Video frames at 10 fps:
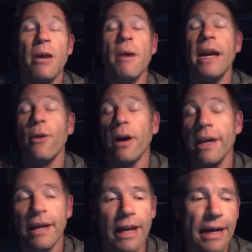But
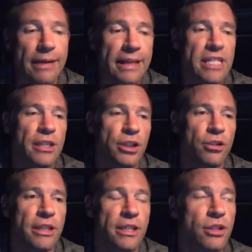anyway, that's the
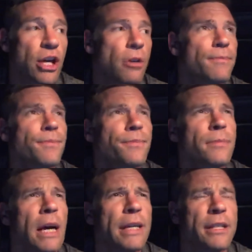jiu-jitsu. So
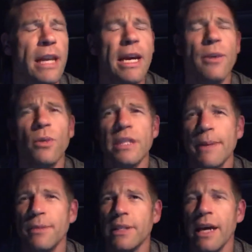today, what's
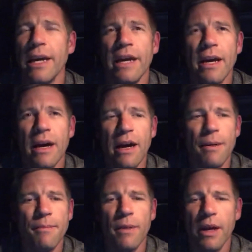happened today?
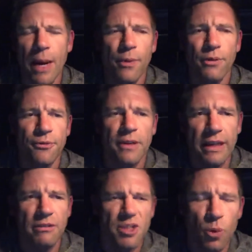A couple of
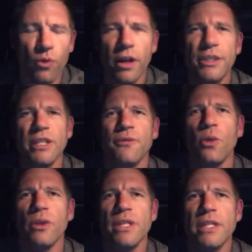small nudges
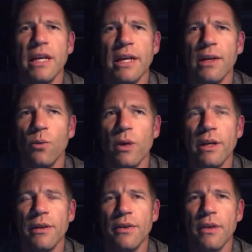forwards
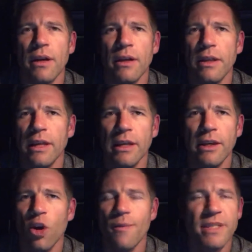with
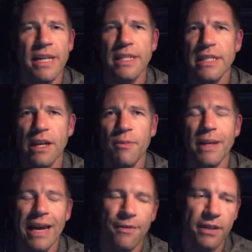the conversations that I've
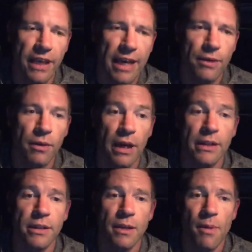been having again,
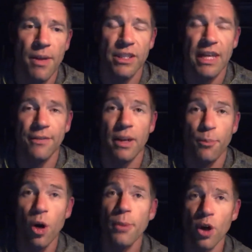and I'm actually having a
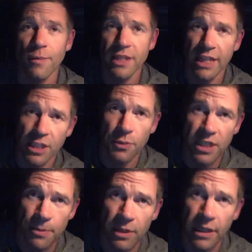proper conversation with
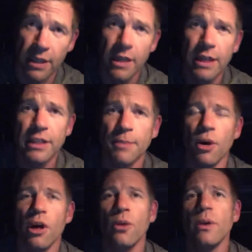somebody
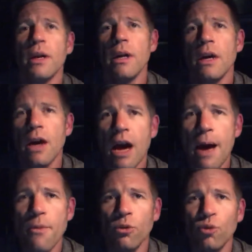tomorrow.
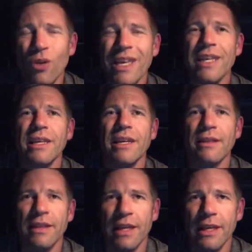
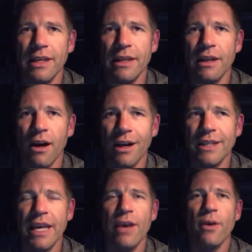The
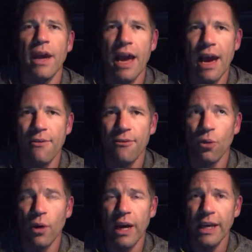idea I have
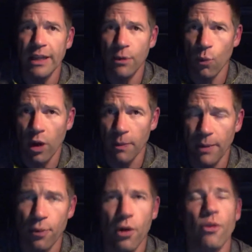for a
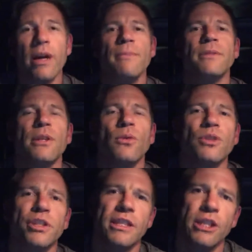wellbeing program to
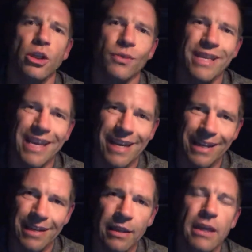launch in the new
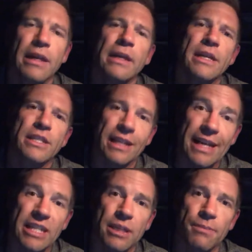year. So
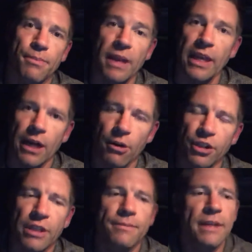that's
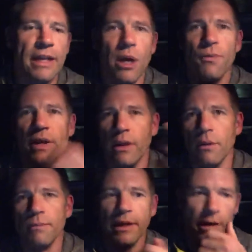encouraging, and hopefully
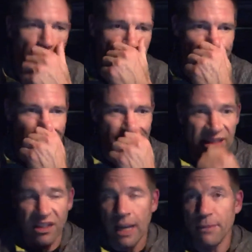
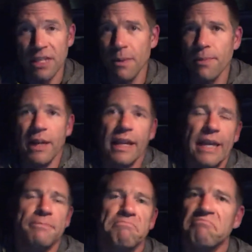it'll come to something. But
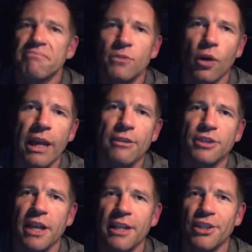again, not
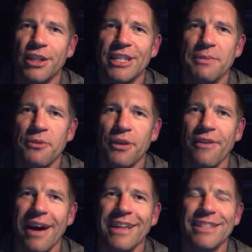counting any chickens before
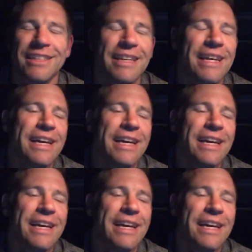they've hatched.